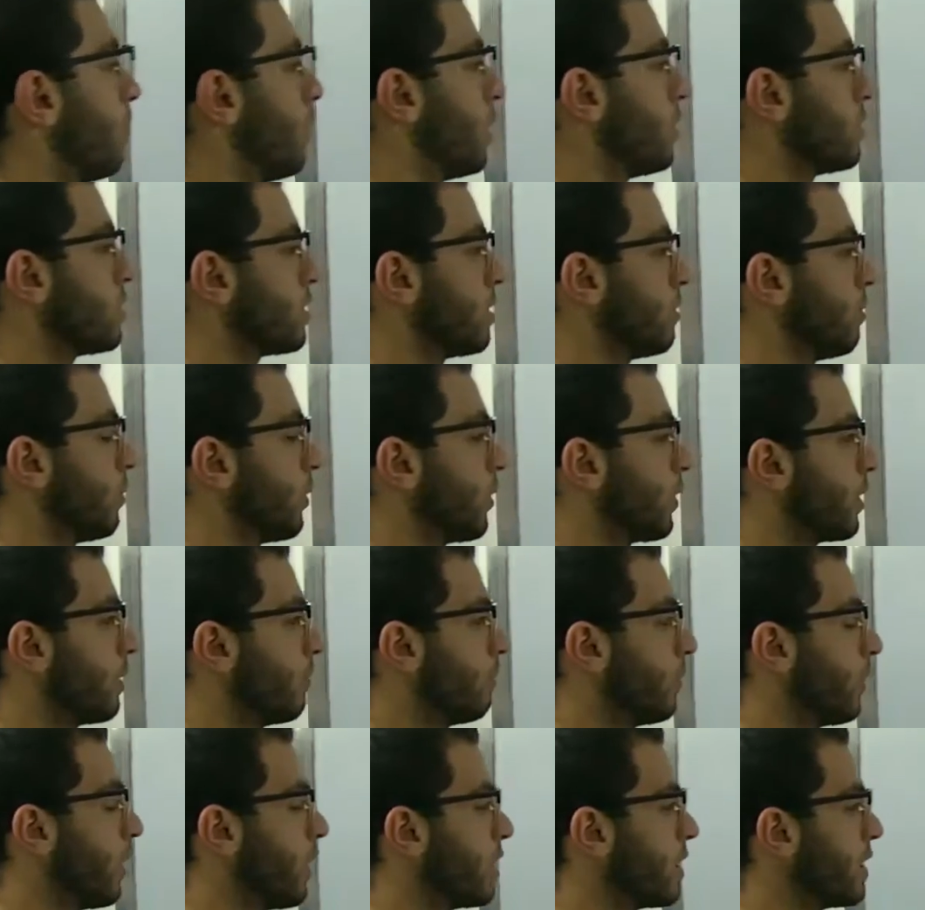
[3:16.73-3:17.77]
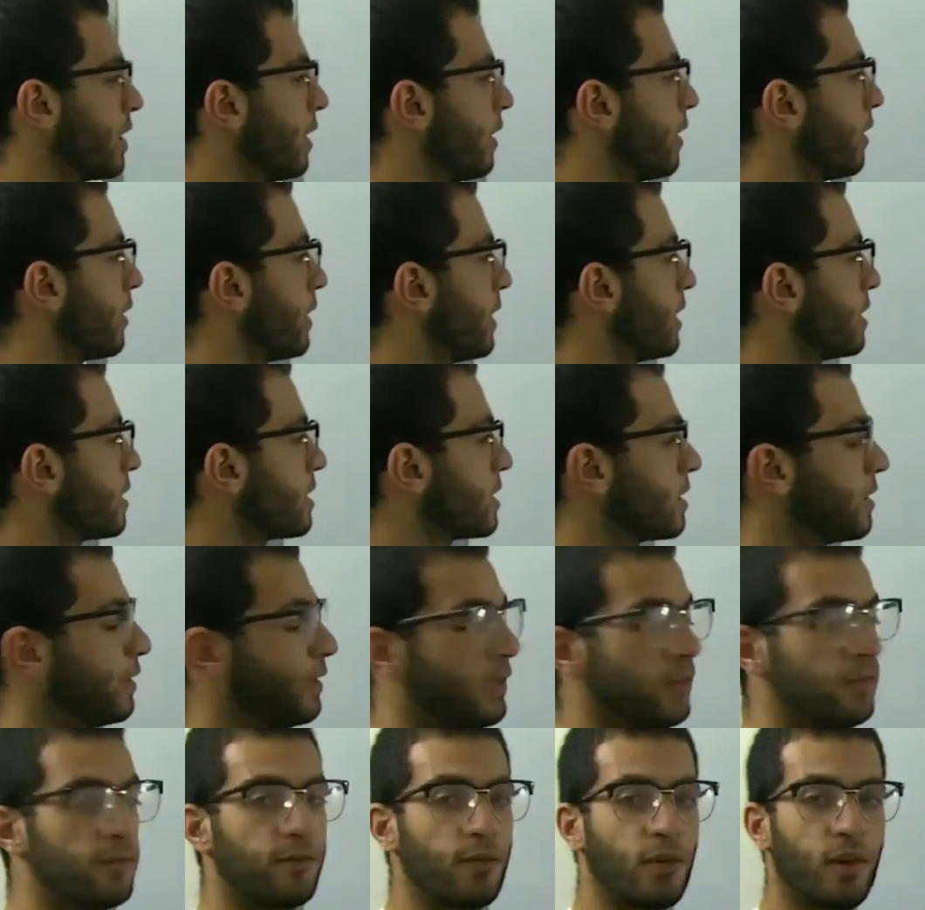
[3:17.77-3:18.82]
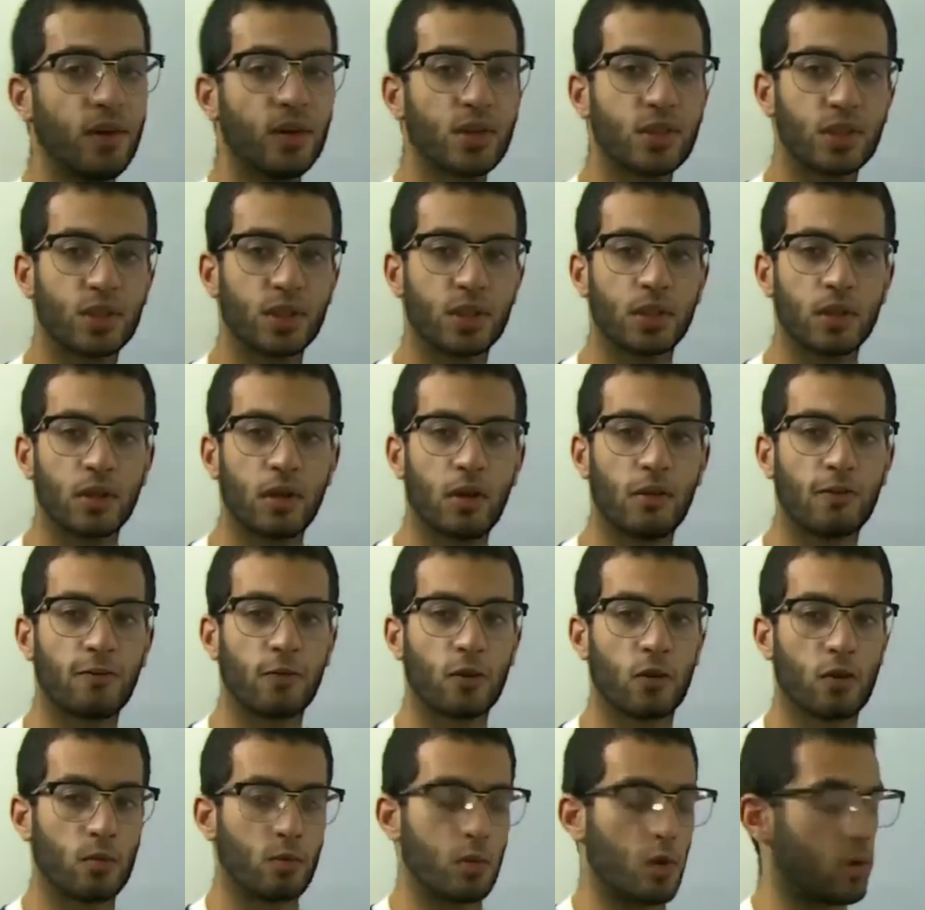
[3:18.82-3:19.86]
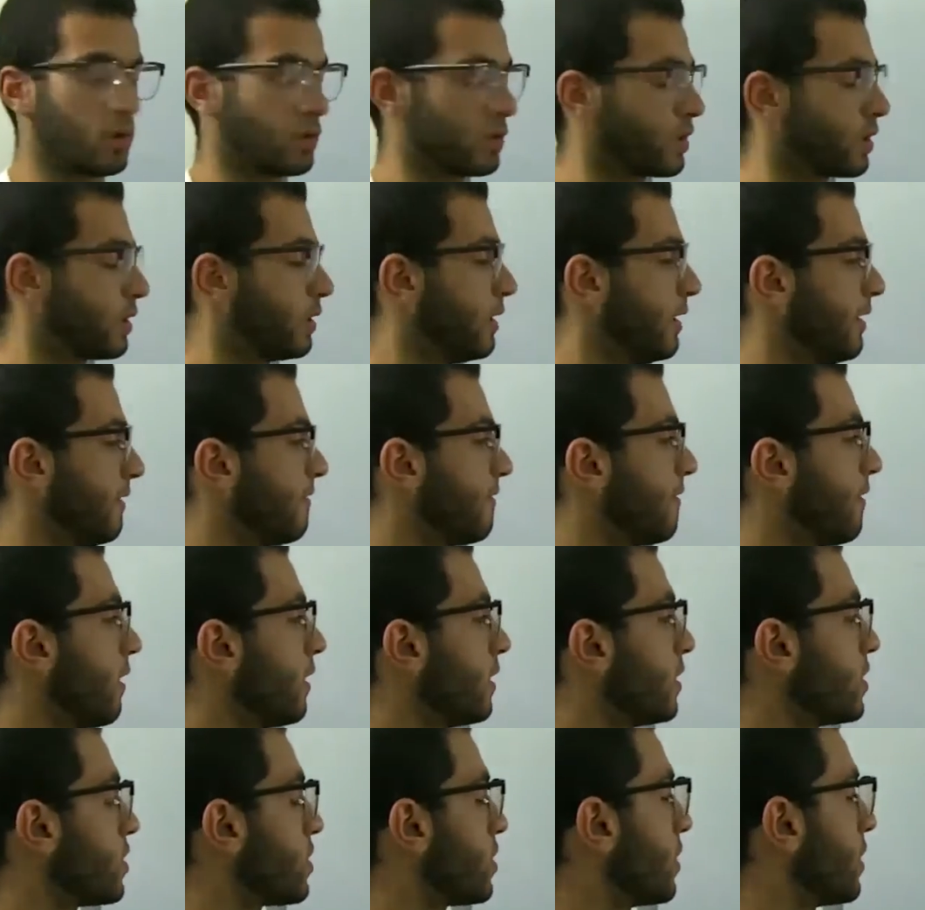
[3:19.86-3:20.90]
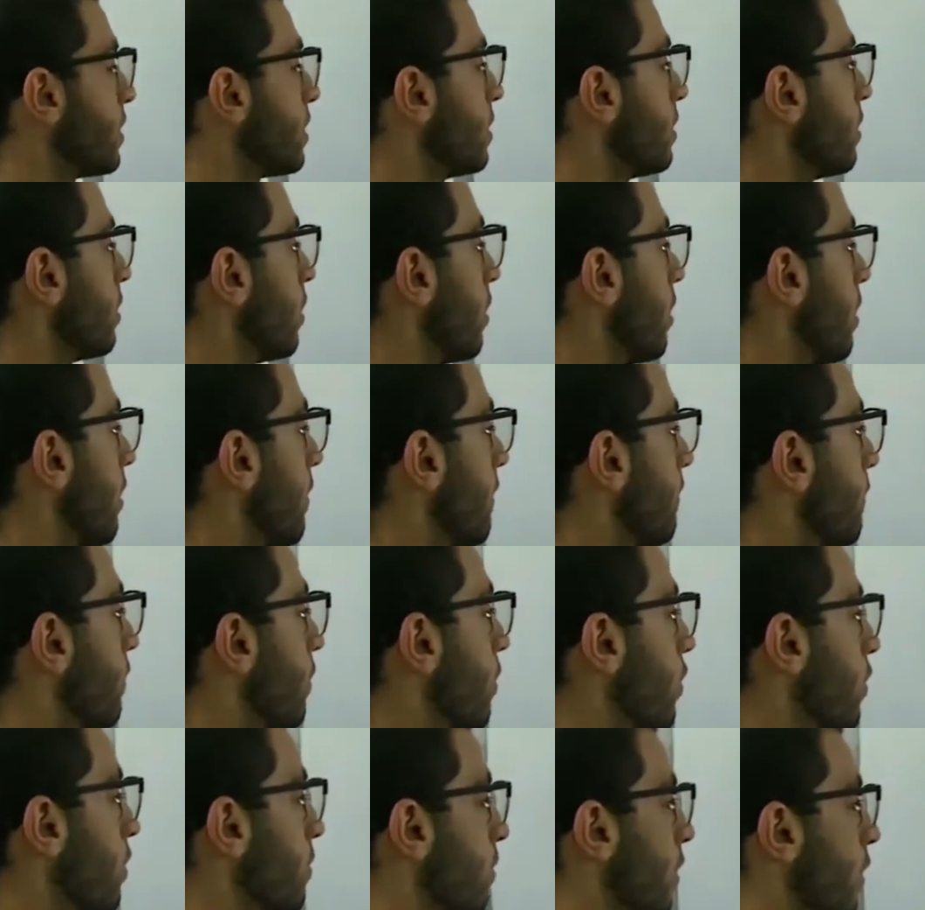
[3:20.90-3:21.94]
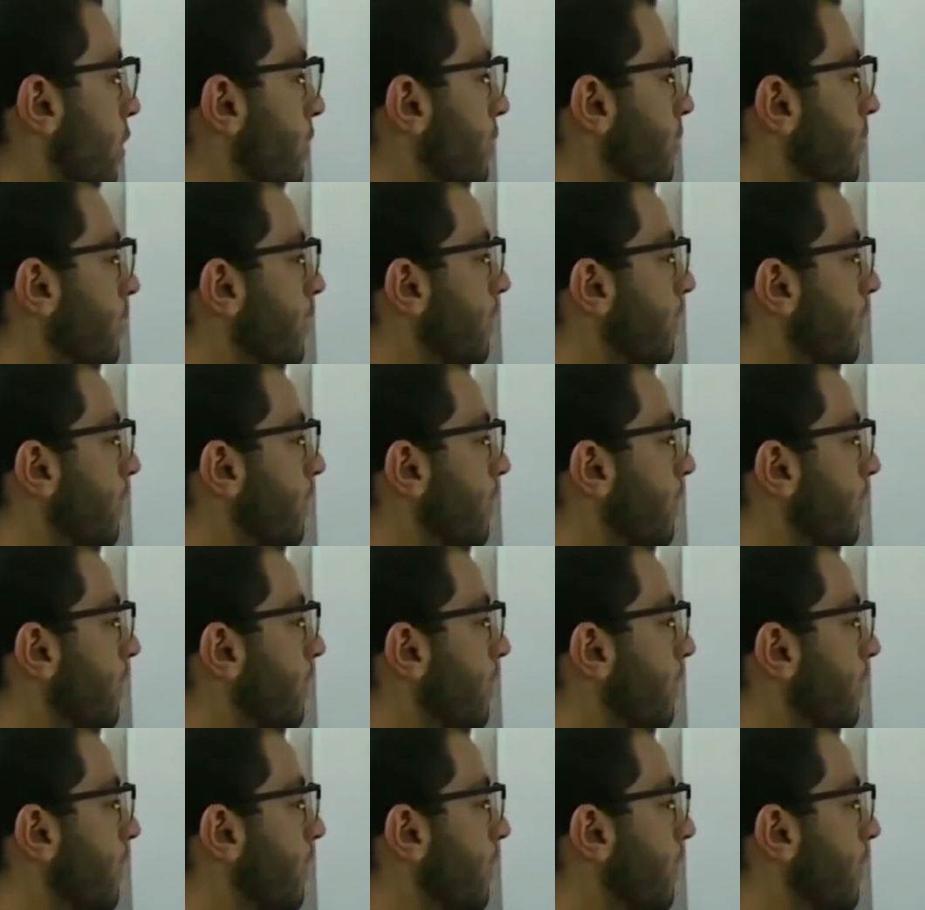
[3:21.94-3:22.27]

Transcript: most important part here is the function of hormones, the function of hormone.